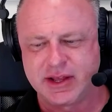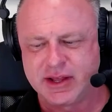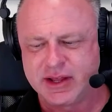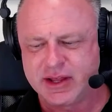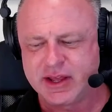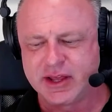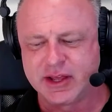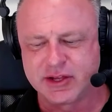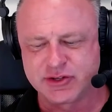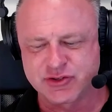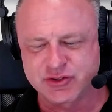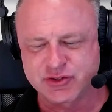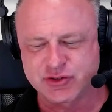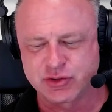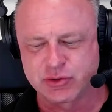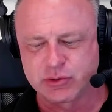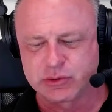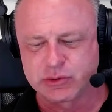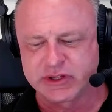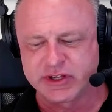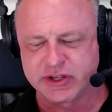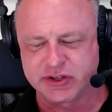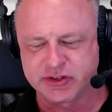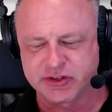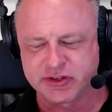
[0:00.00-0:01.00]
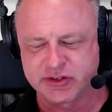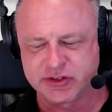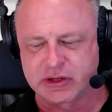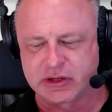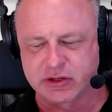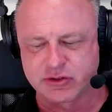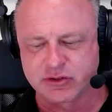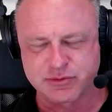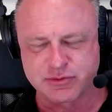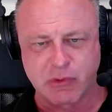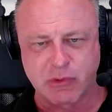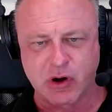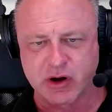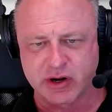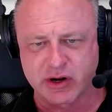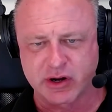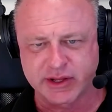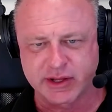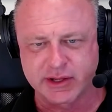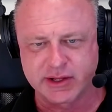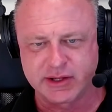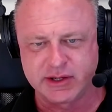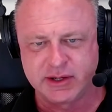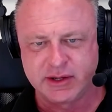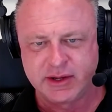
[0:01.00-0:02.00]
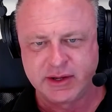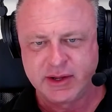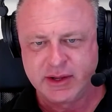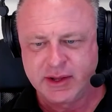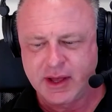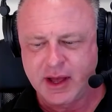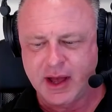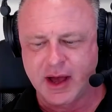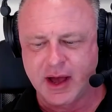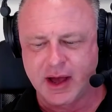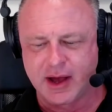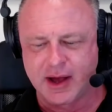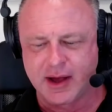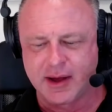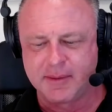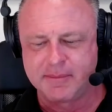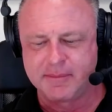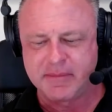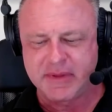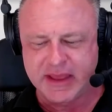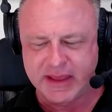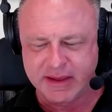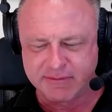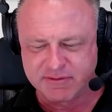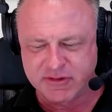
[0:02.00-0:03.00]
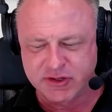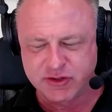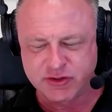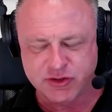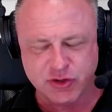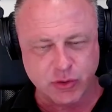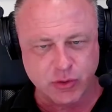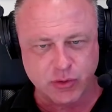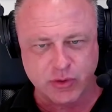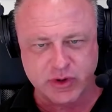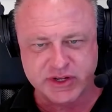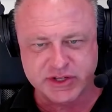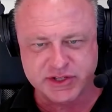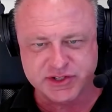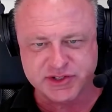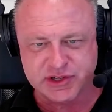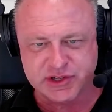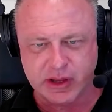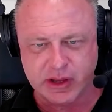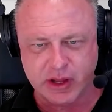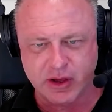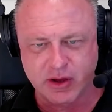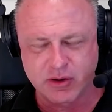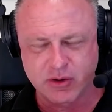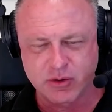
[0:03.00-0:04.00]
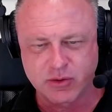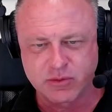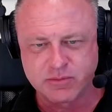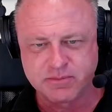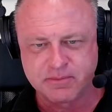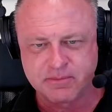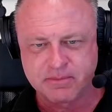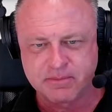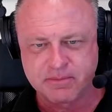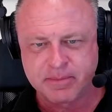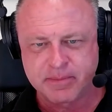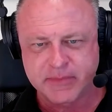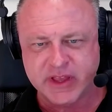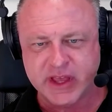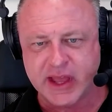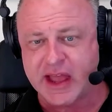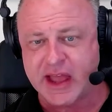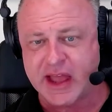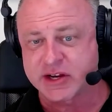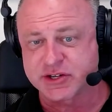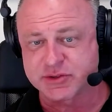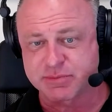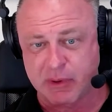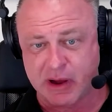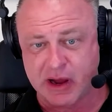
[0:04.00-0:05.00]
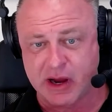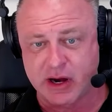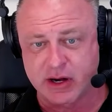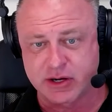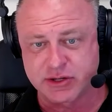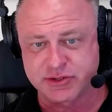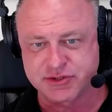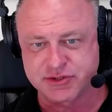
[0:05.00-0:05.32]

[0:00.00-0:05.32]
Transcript: it's truly a seller's market. Uh, inventory is low cash buyers are